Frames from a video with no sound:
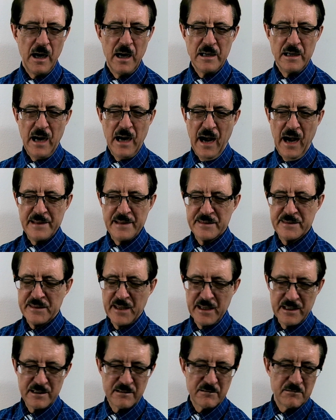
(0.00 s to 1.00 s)
I
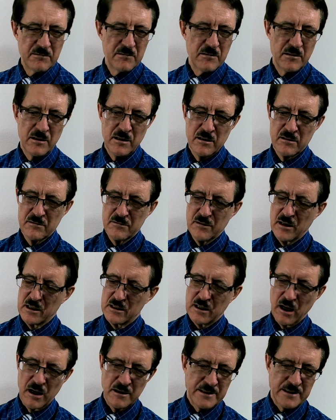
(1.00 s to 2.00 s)
think
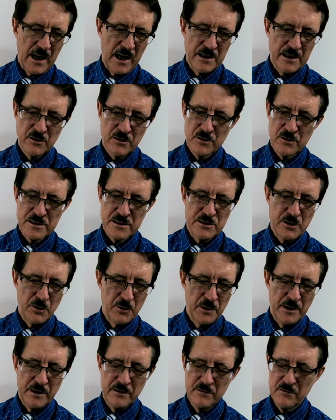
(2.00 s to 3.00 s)
Cardano is
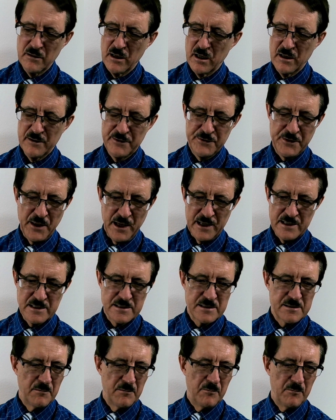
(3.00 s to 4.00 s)
doing things
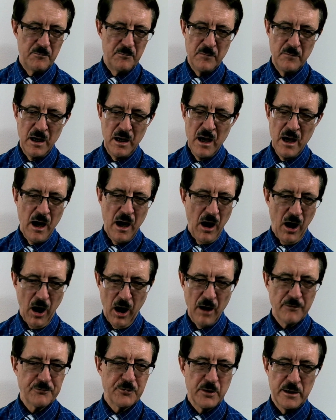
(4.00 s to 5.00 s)

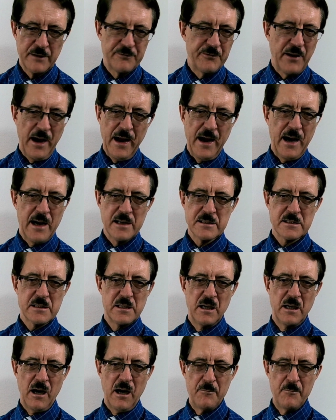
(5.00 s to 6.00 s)
awfully fast.
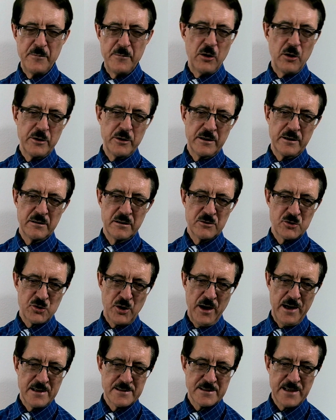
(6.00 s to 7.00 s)
1 million
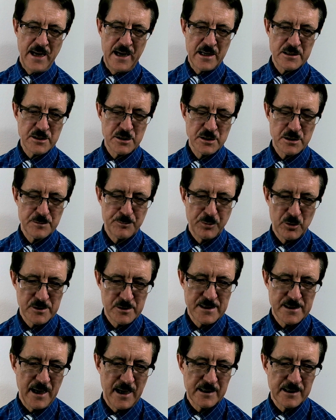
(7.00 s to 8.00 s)
transactions per
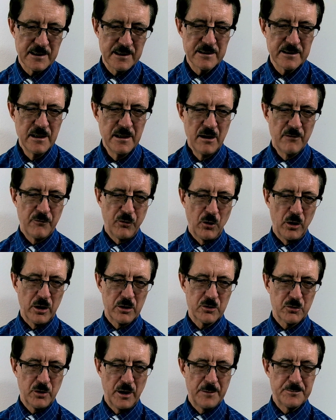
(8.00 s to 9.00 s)
second for a
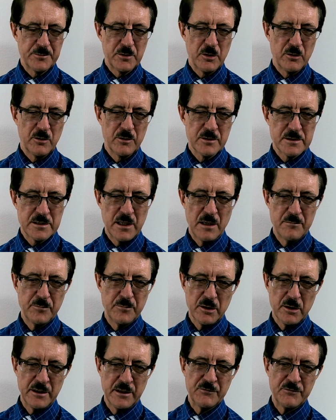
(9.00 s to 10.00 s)
crypto is
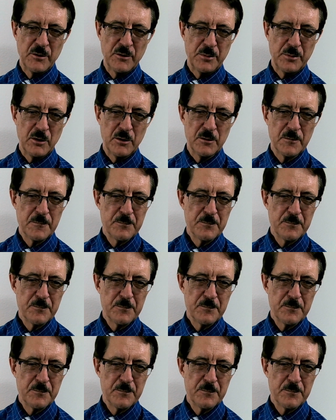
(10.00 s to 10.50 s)
unbelievable.